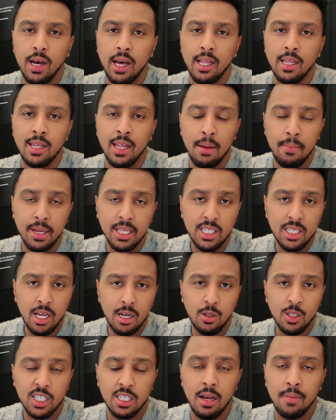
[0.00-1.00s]
Let me tell you
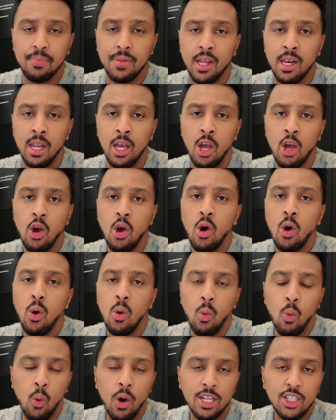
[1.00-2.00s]
something.
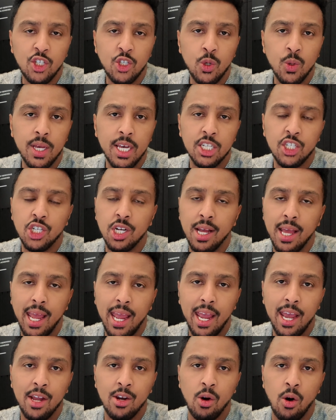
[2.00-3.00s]
Once you get your
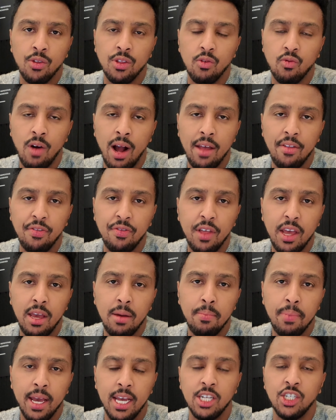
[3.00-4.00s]
hand on the right theme
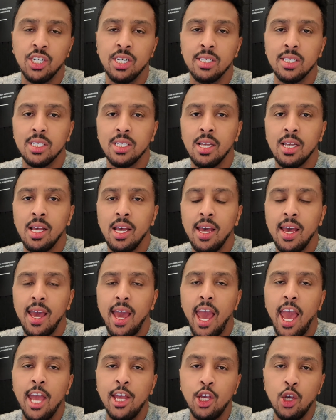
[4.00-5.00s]
pages
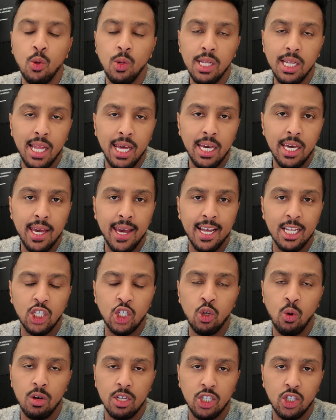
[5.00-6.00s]
and you link it to a
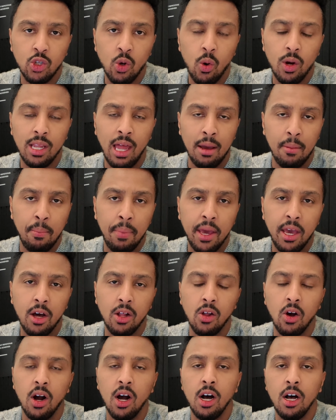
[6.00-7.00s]
store like PLR
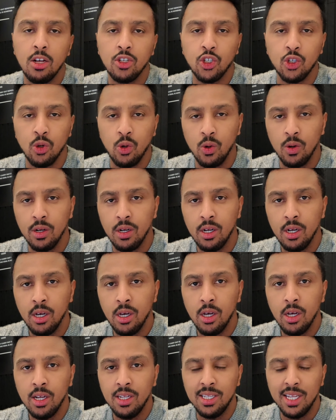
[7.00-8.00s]
Hustle,
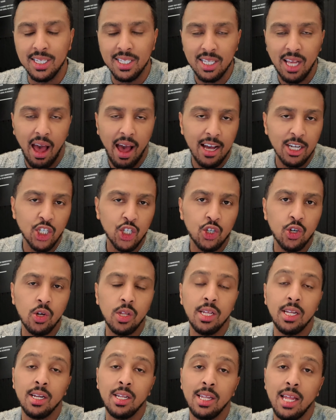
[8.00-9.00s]
the sky's truly the
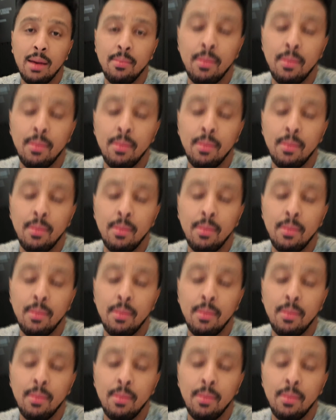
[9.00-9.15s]
limit,